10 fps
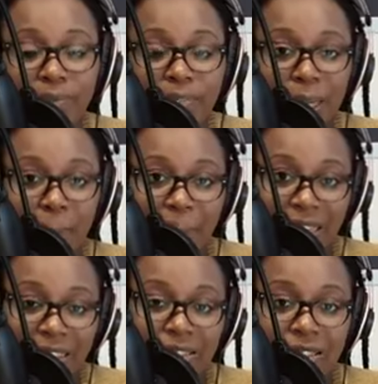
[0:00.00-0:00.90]

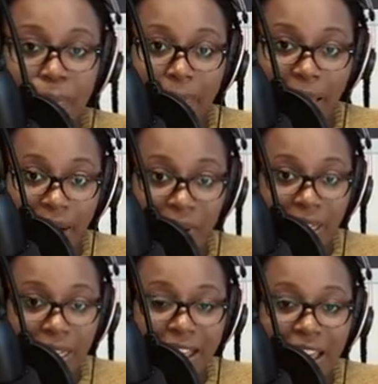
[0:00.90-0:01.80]
means to
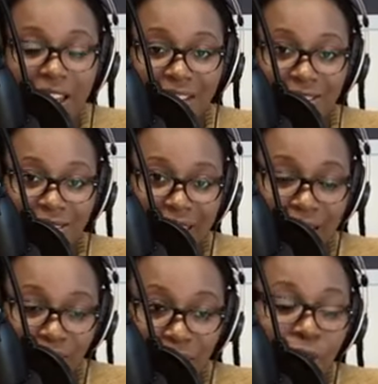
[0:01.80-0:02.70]
marry.
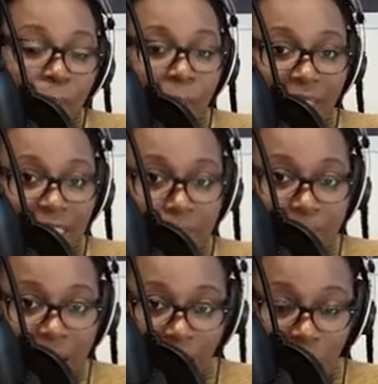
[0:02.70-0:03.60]
Getrouwd means
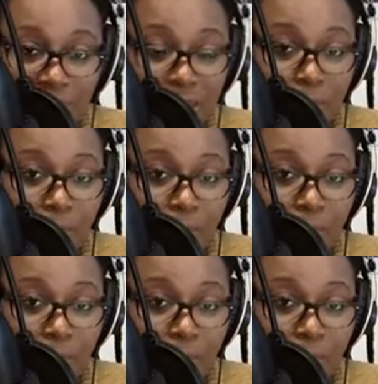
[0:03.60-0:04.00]
married, which is the